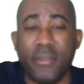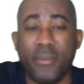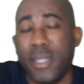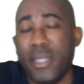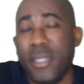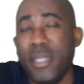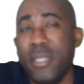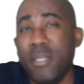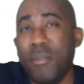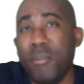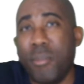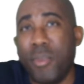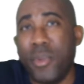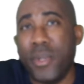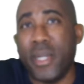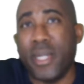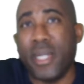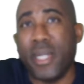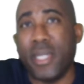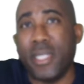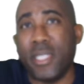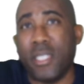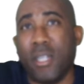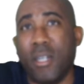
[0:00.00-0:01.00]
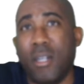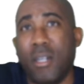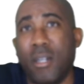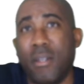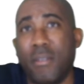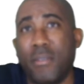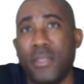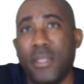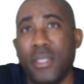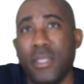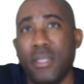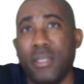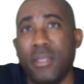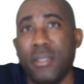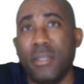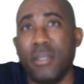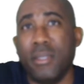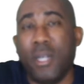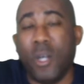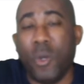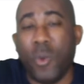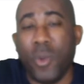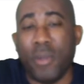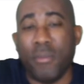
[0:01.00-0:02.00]
They didn't break as often.
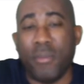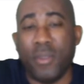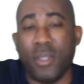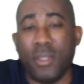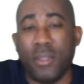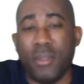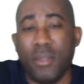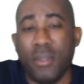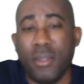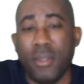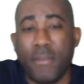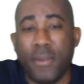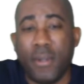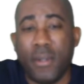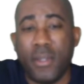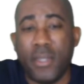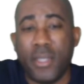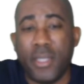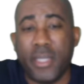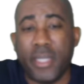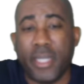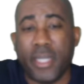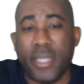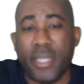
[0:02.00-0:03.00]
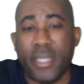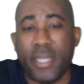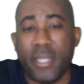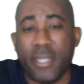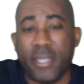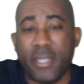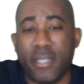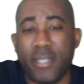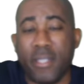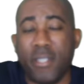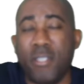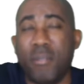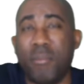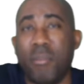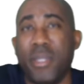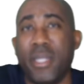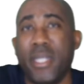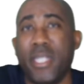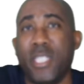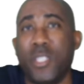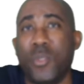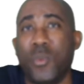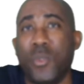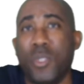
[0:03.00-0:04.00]
However, first, second, and third
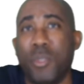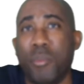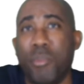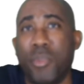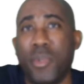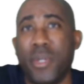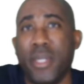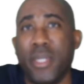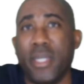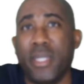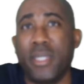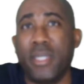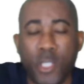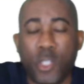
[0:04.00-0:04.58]
blades would break.